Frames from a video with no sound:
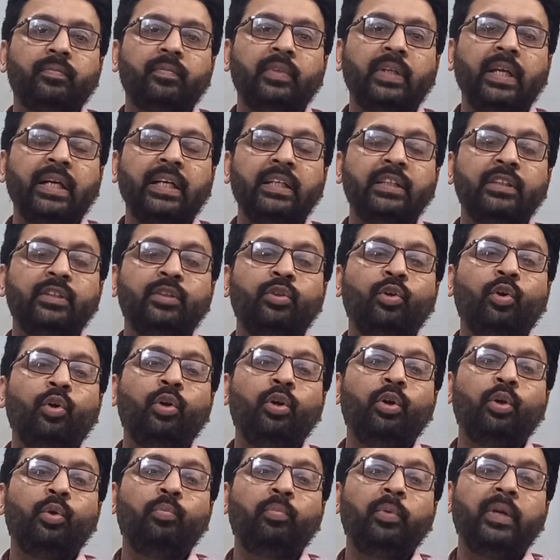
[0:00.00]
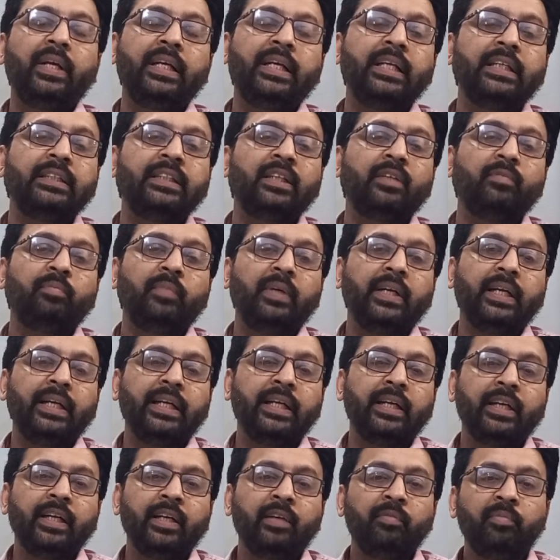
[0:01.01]
There is no lubrication
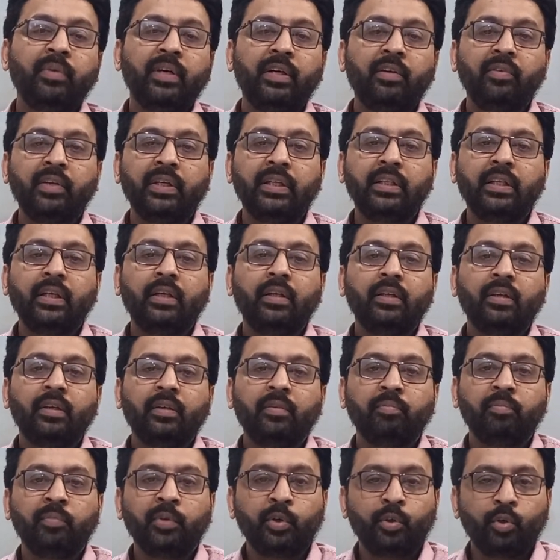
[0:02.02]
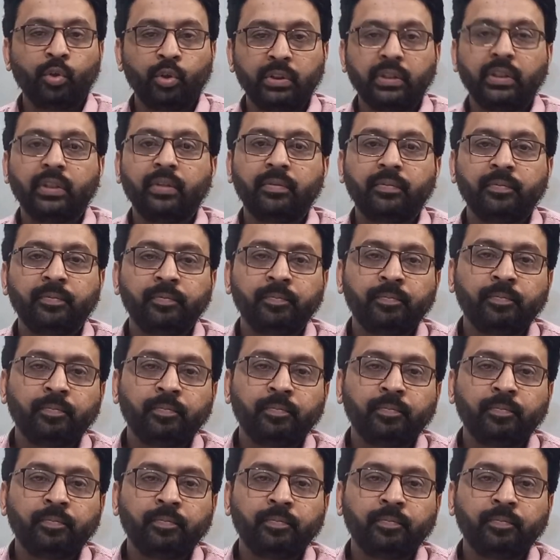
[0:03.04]
media in between the mucosa.